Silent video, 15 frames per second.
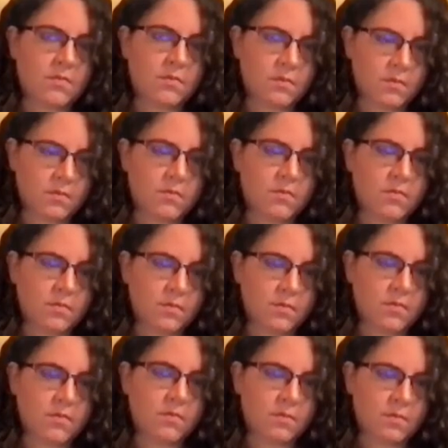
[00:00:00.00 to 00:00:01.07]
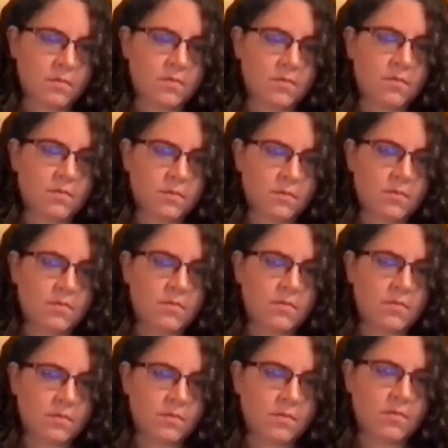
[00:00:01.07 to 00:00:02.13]

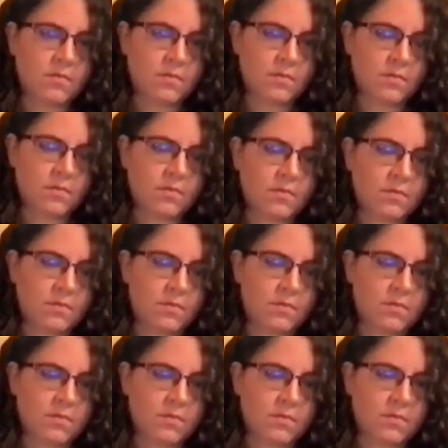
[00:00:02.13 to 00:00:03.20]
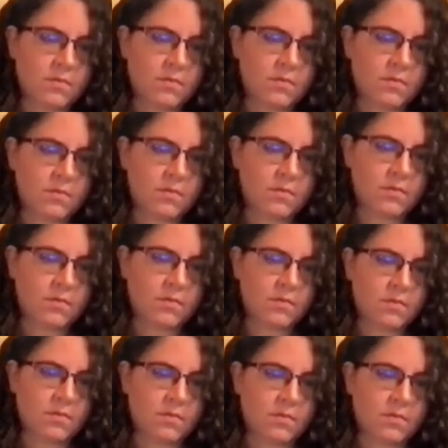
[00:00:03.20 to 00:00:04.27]

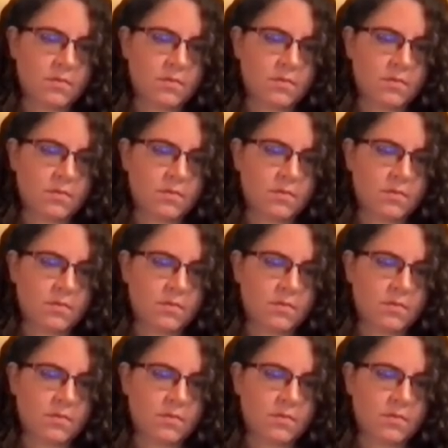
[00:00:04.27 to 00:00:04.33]
This person isn't speaking.